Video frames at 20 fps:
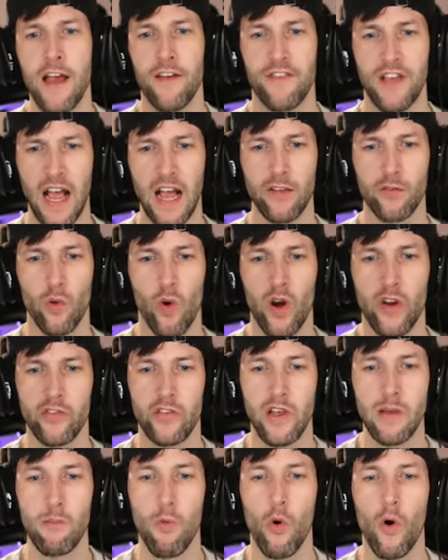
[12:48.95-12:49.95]
If you guys want to
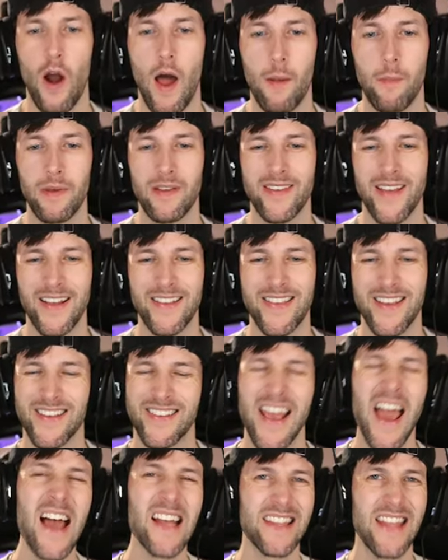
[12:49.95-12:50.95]
see more obbies like
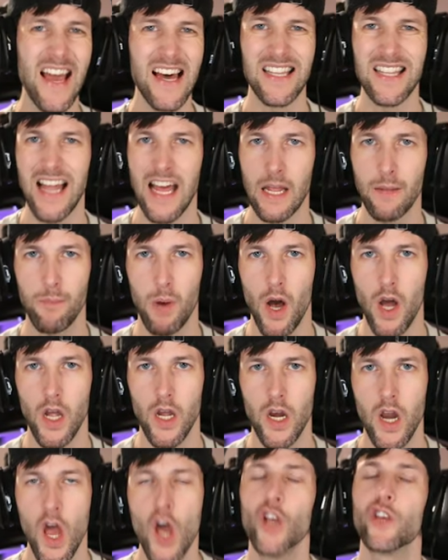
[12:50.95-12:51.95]
this, hit that like
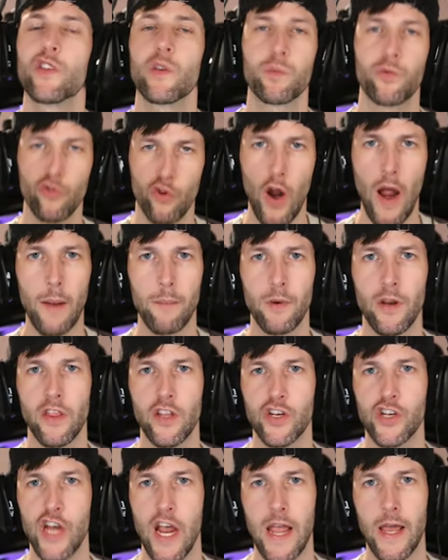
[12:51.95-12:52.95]
button, subscribe to
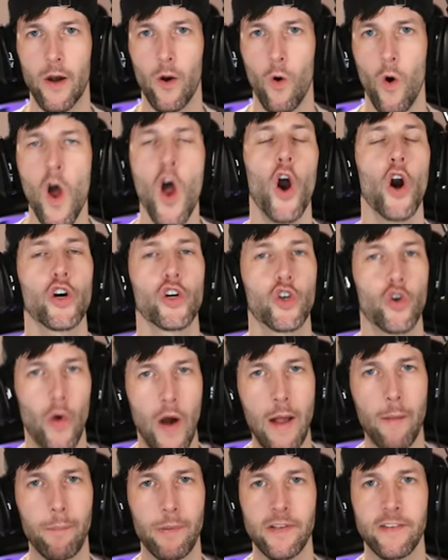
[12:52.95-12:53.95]
the channel, or
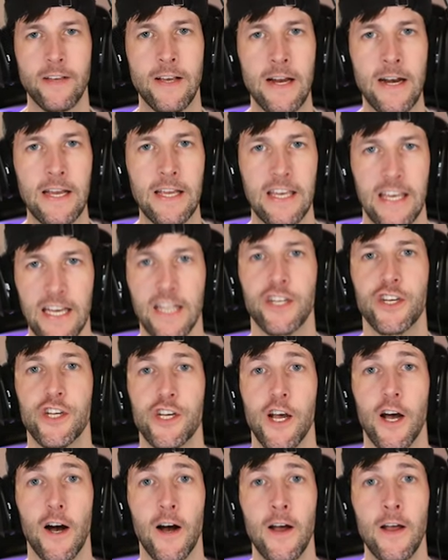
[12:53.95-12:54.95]
Grandpa's going to
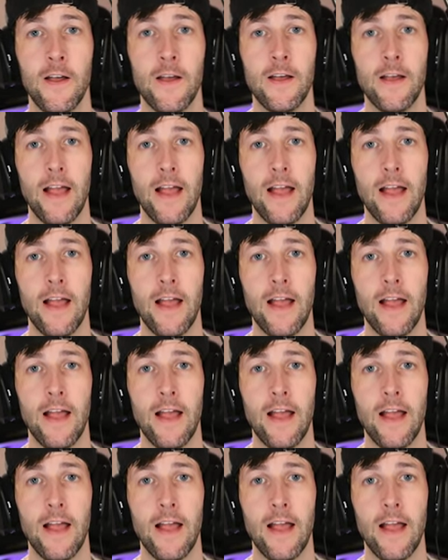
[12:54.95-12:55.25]
get you.